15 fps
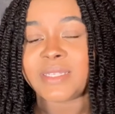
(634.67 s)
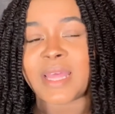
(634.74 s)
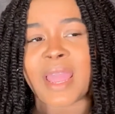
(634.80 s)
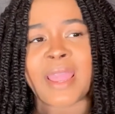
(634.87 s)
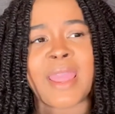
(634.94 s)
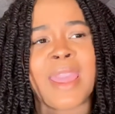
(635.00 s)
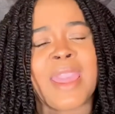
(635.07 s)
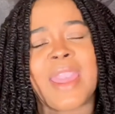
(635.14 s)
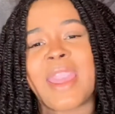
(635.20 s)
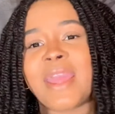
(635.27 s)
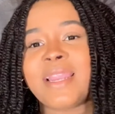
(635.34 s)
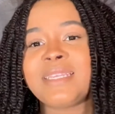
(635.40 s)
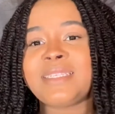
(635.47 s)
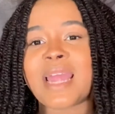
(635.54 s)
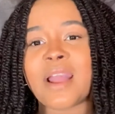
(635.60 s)
Like,
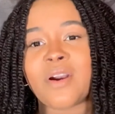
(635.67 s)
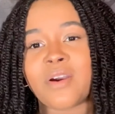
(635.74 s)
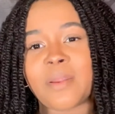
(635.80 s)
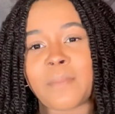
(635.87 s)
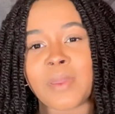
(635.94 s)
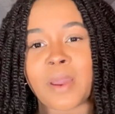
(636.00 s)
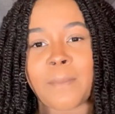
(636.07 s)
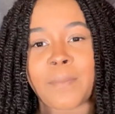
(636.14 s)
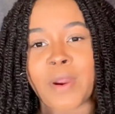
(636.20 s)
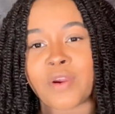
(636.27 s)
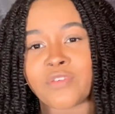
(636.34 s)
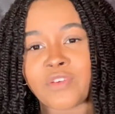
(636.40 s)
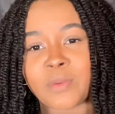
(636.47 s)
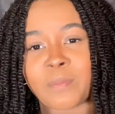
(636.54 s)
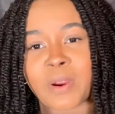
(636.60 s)
and it's not going to be a
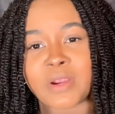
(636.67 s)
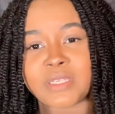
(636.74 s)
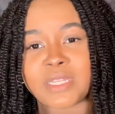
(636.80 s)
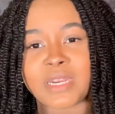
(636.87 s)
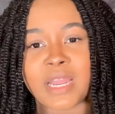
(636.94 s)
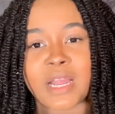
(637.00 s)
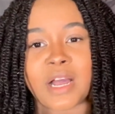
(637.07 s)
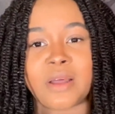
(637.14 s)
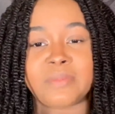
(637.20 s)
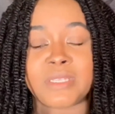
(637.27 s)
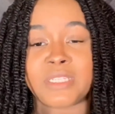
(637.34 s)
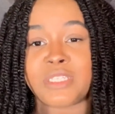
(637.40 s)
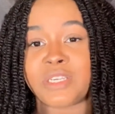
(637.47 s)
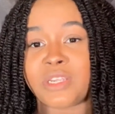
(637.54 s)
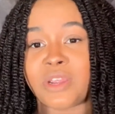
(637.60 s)
perfect person that comes
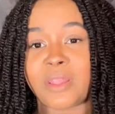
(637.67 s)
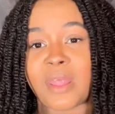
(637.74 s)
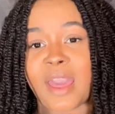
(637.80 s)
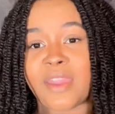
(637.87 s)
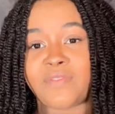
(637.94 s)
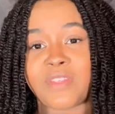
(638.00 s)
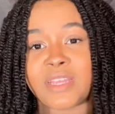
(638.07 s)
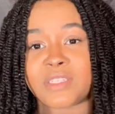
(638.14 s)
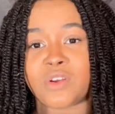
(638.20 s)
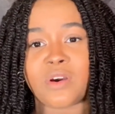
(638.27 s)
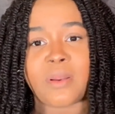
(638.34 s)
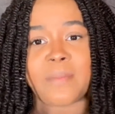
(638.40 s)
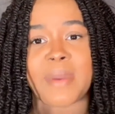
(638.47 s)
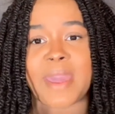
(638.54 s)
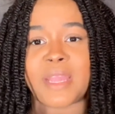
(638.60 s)
into your life that's going
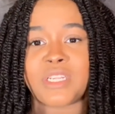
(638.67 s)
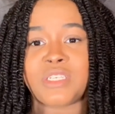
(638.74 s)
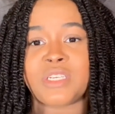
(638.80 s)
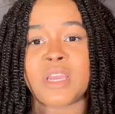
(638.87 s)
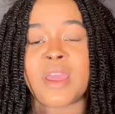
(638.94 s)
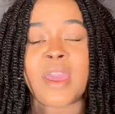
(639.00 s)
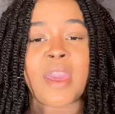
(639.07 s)
to match